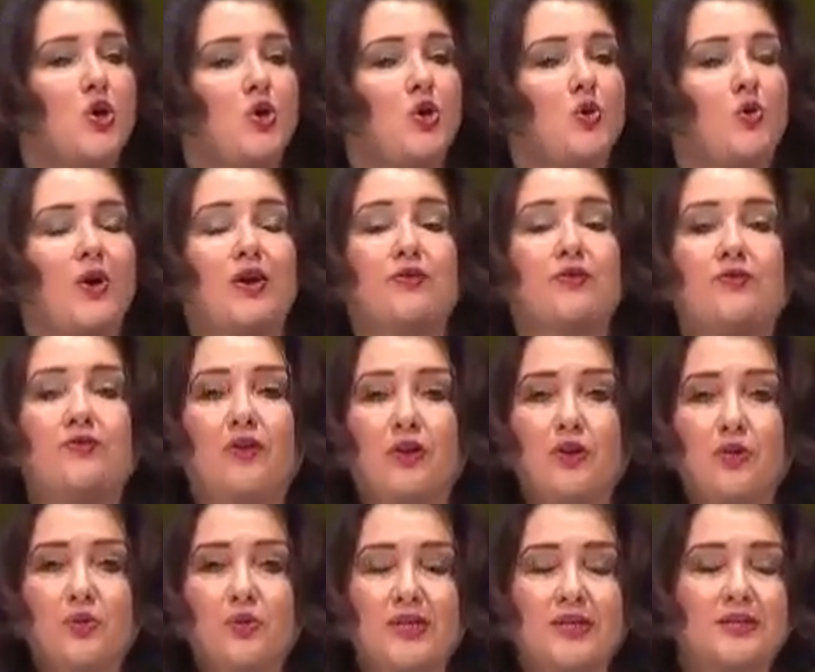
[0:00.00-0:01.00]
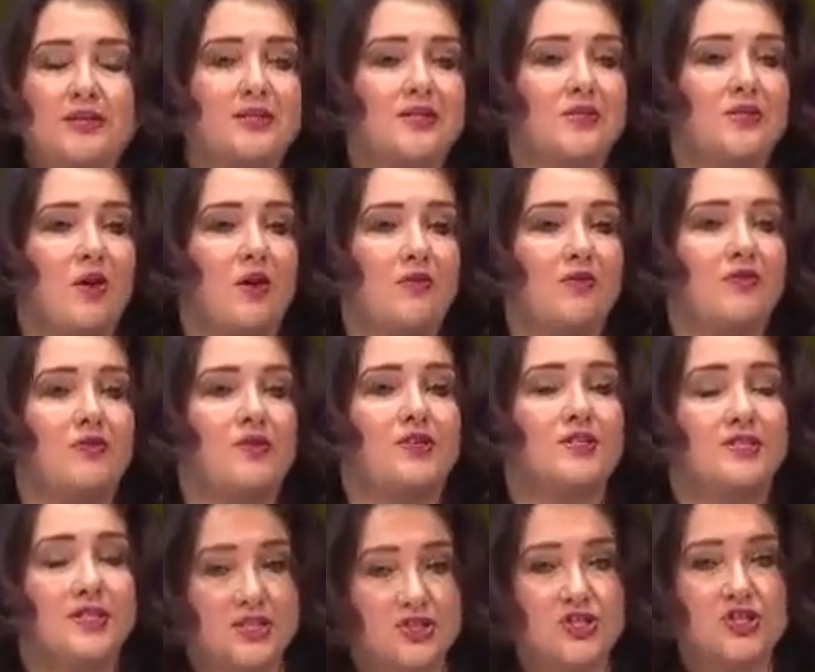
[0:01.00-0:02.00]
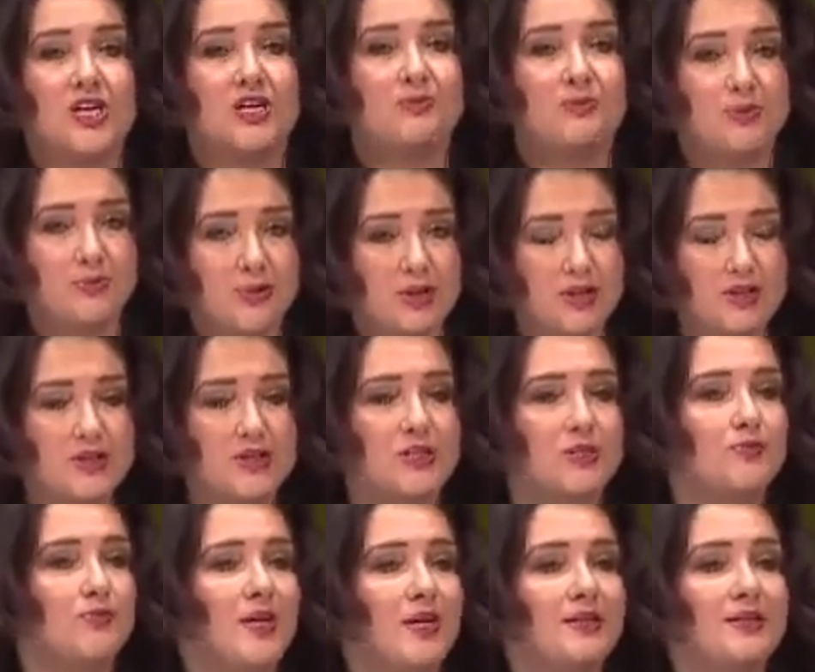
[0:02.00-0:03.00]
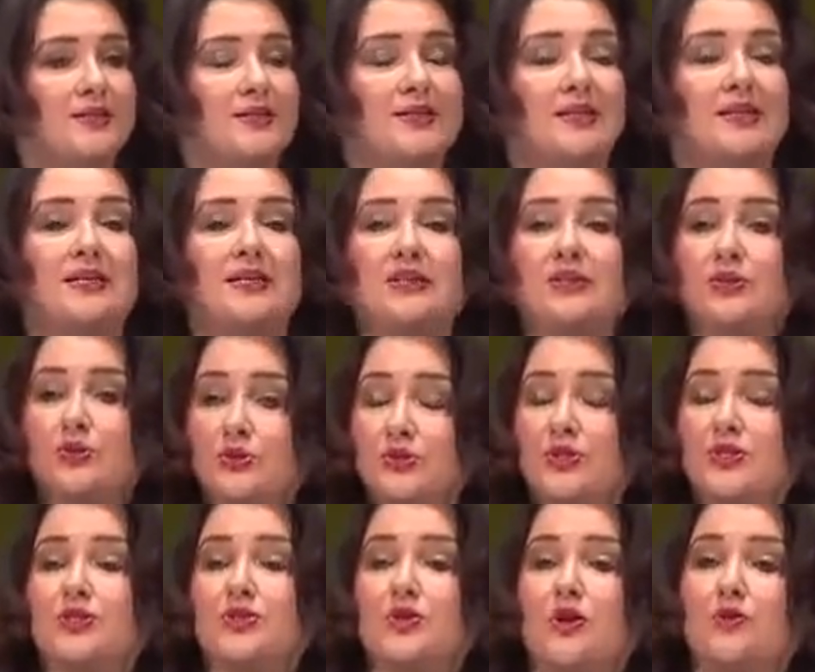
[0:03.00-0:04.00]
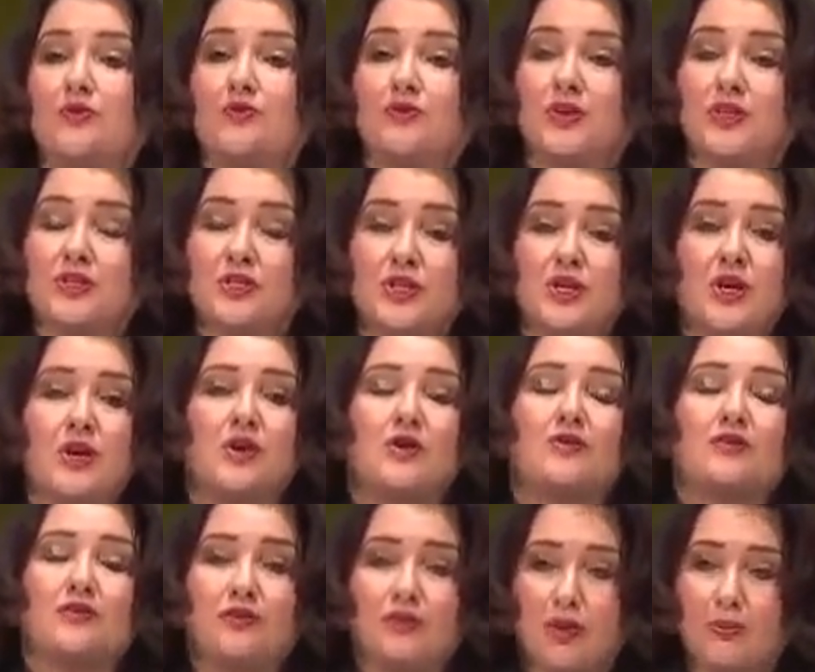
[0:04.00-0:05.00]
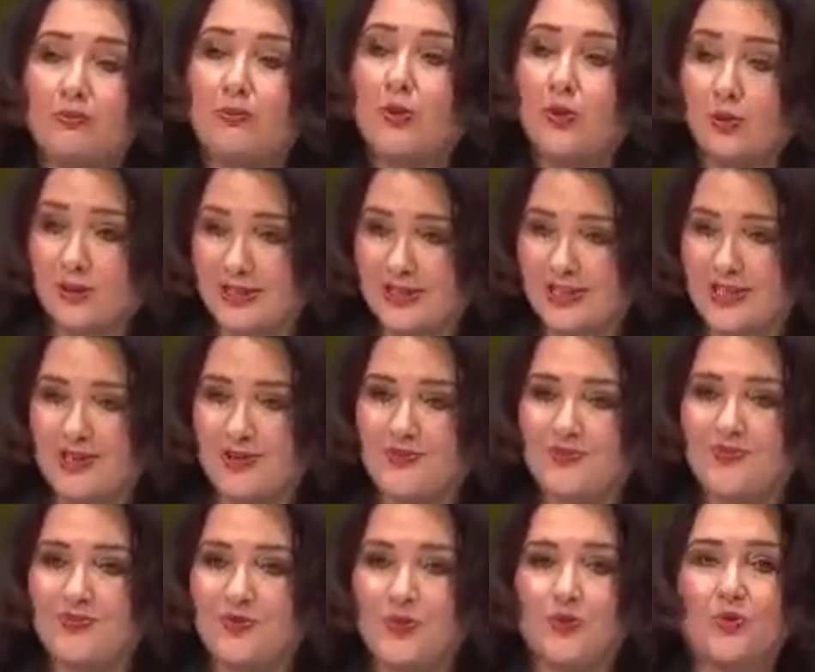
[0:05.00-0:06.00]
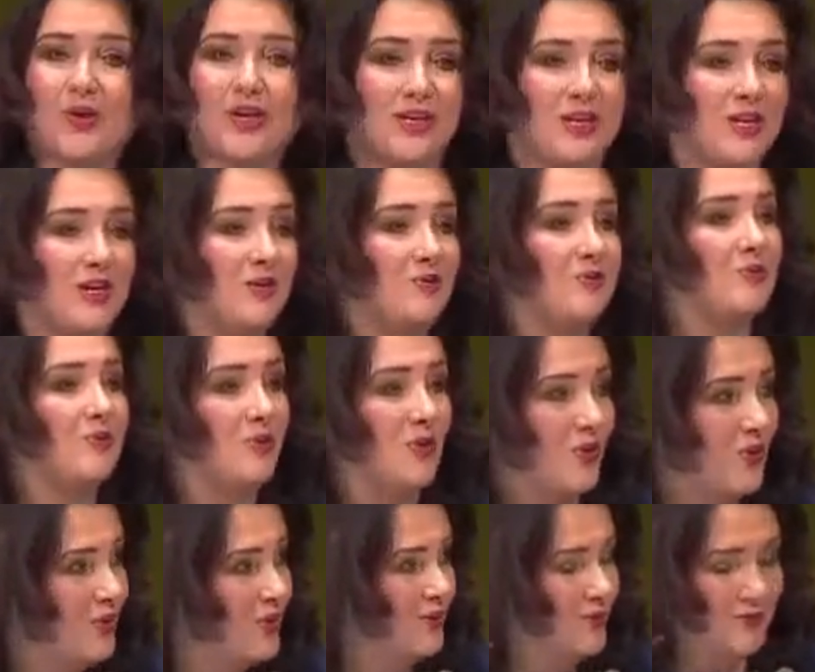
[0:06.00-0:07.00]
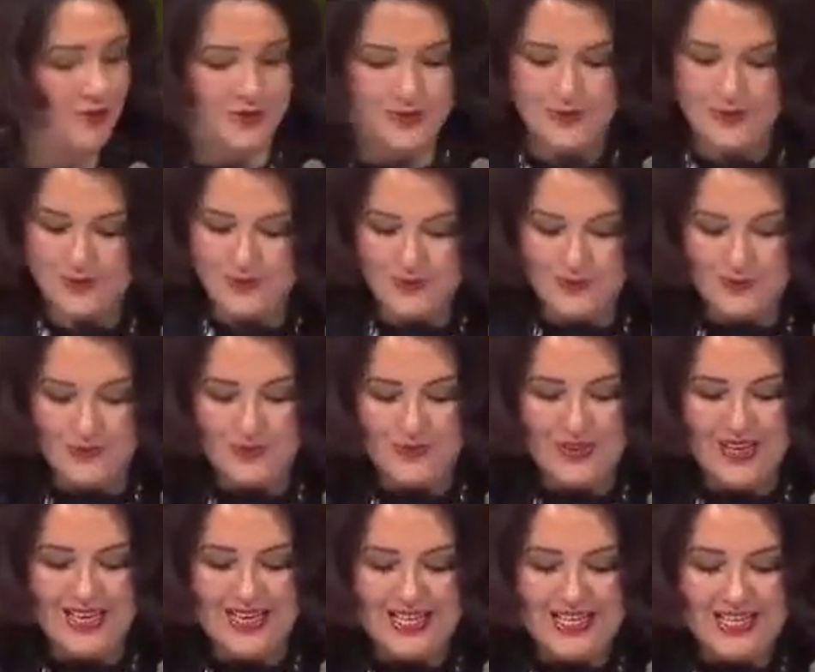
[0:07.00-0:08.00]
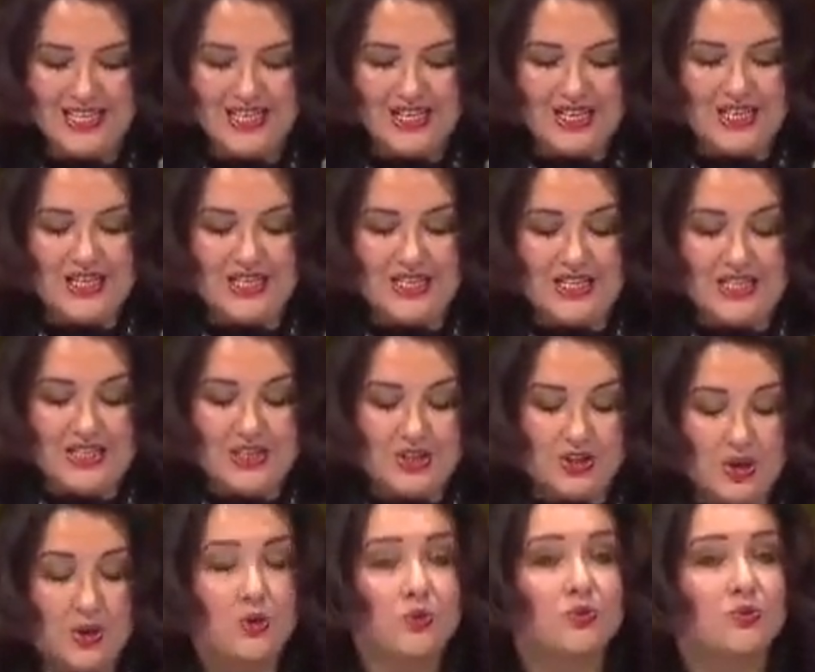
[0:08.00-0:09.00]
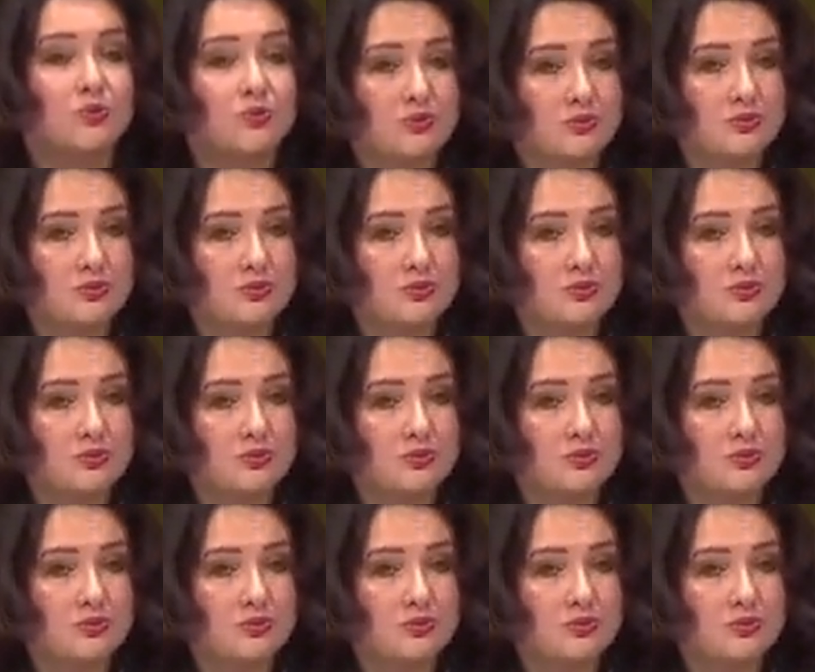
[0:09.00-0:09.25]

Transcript: who are following this conference and shall be participating to this conference from Malta. Welcome, all of you. So,